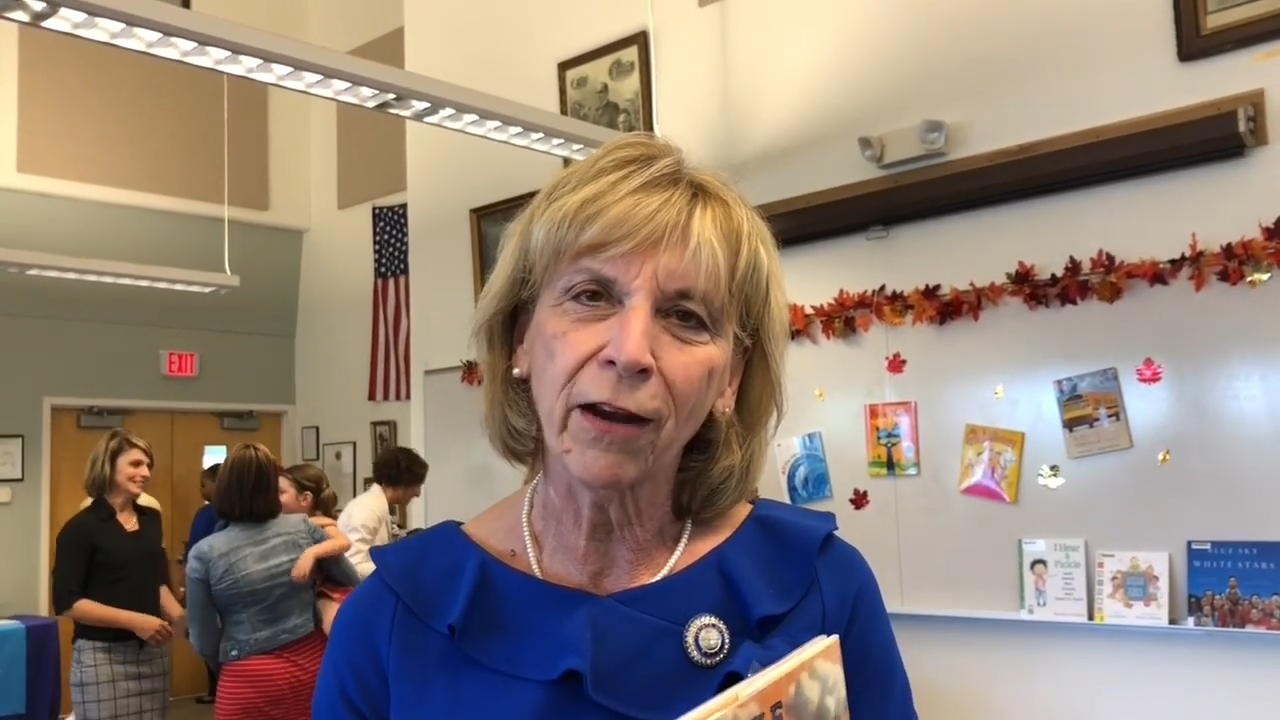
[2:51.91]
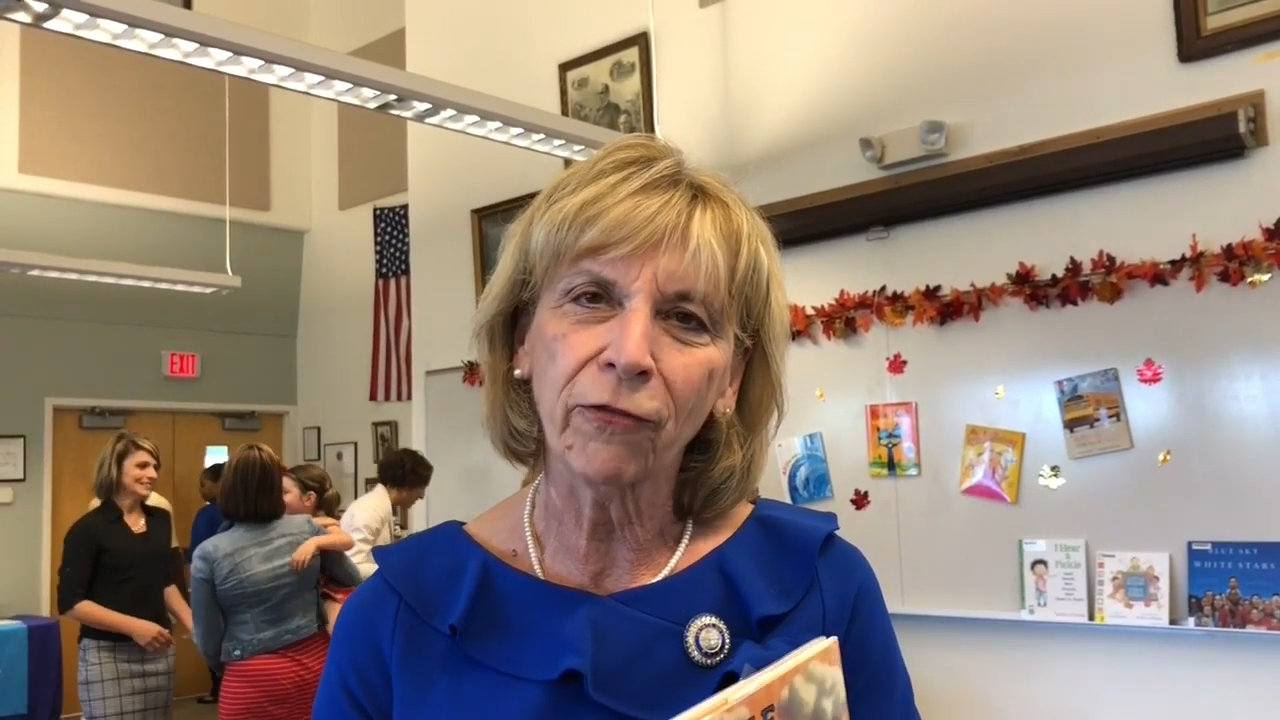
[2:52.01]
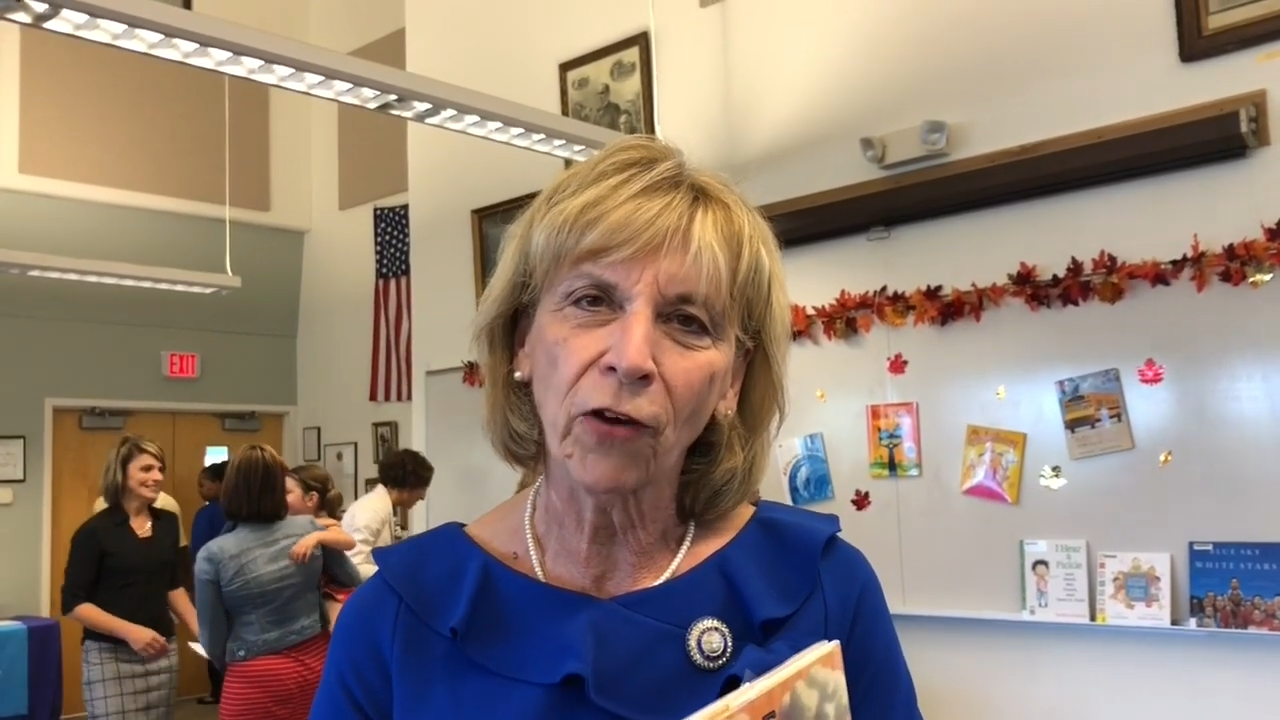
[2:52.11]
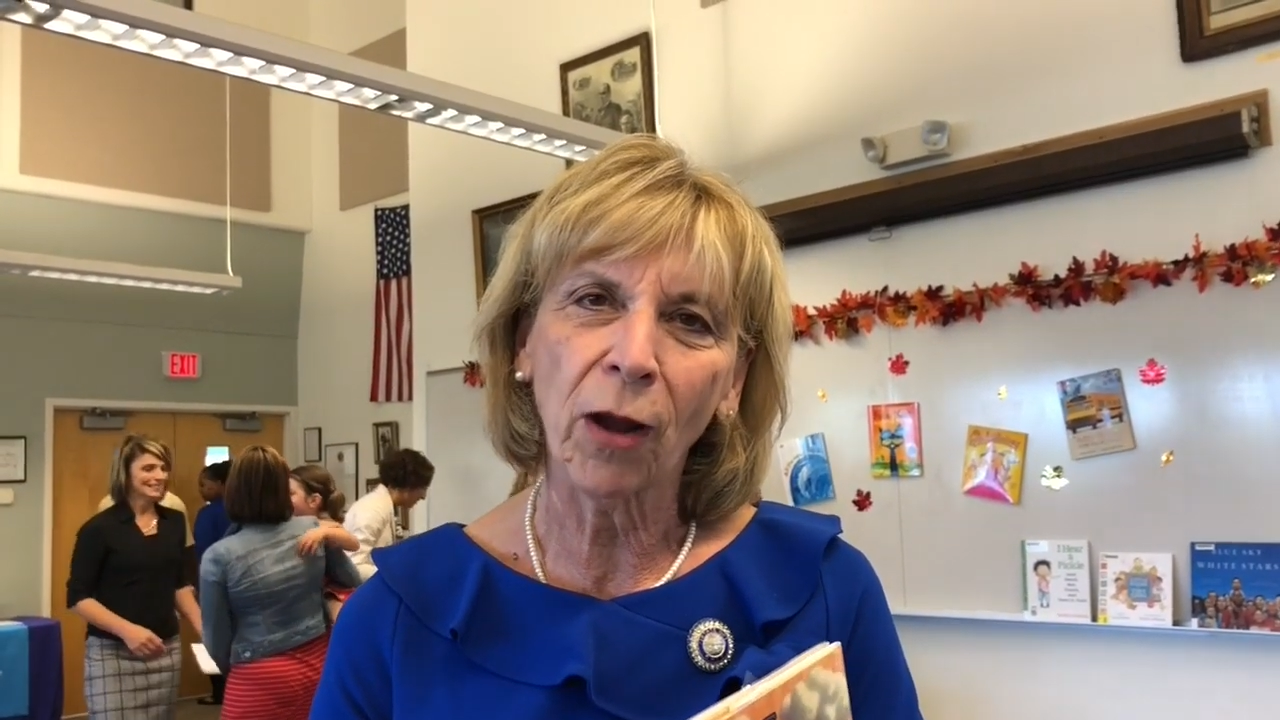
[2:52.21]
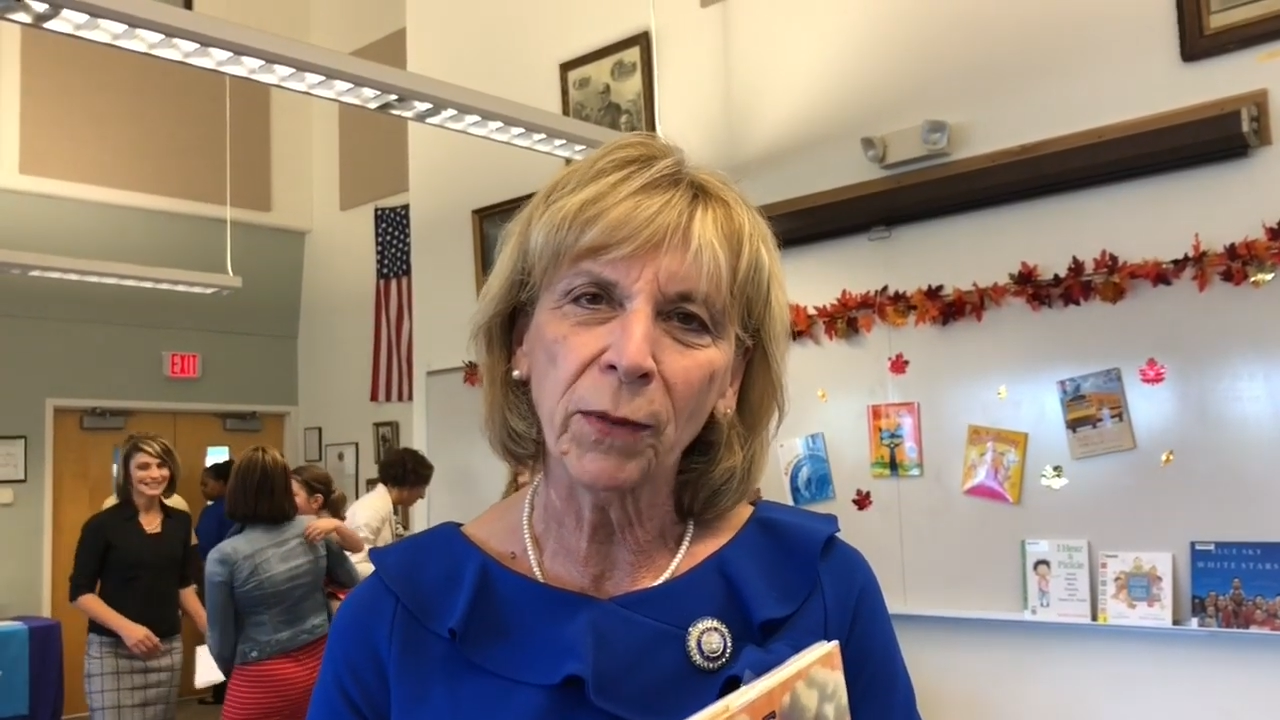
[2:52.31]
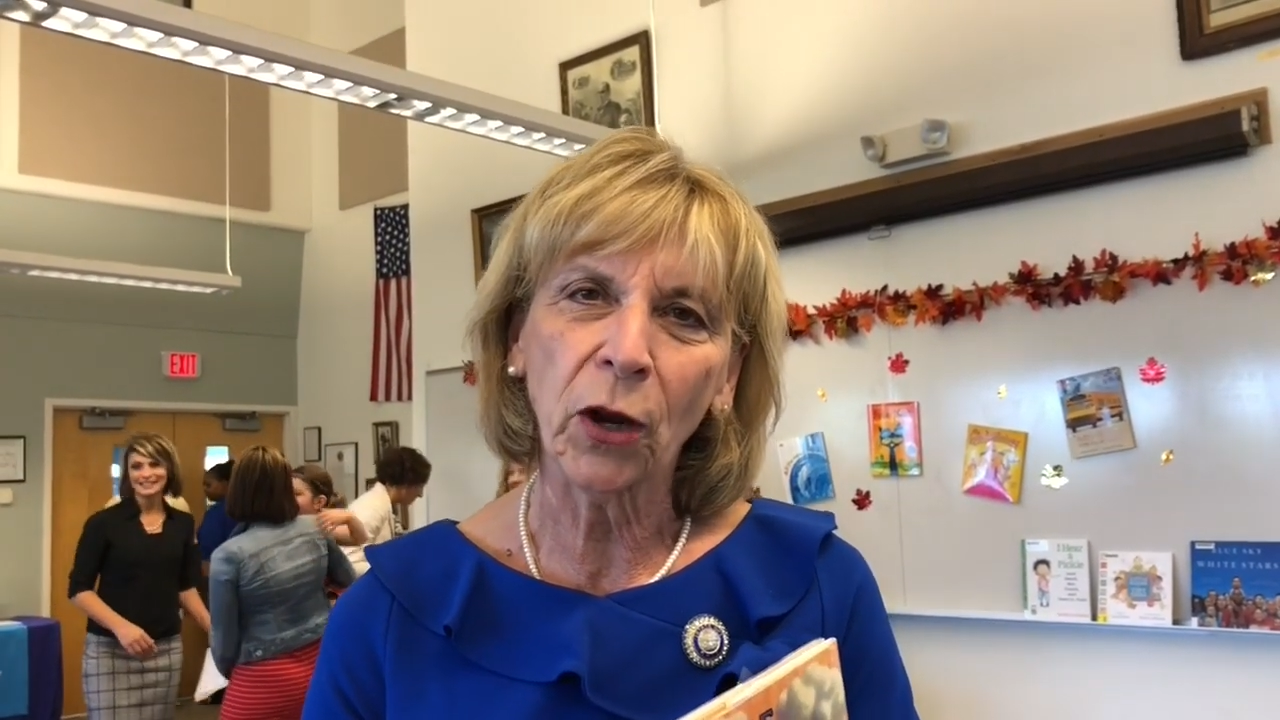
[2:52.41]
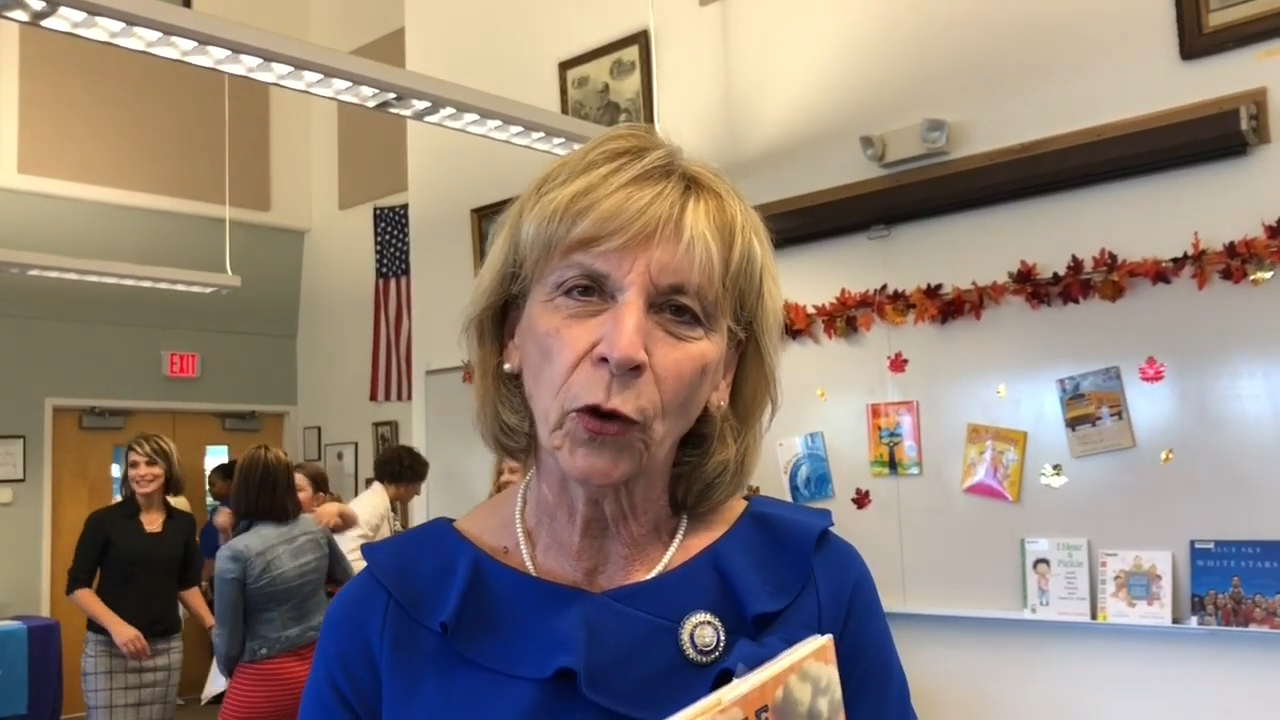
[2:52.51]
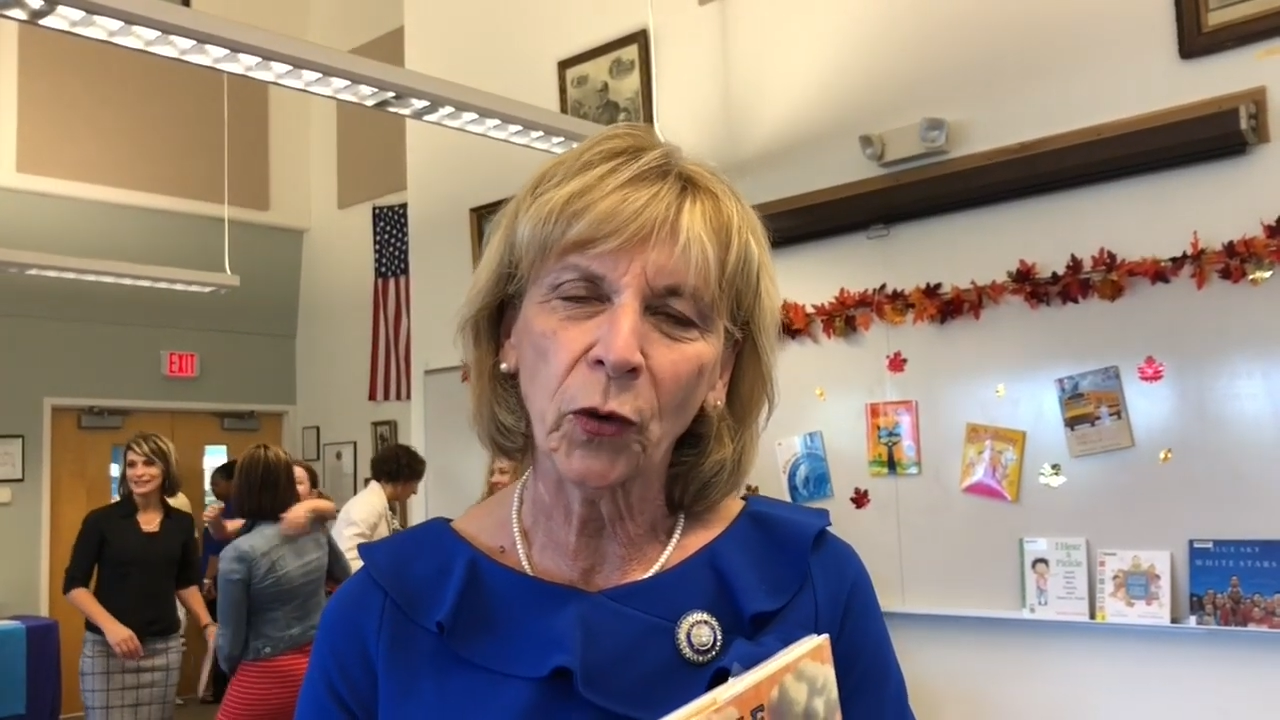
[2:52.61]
are from, you know,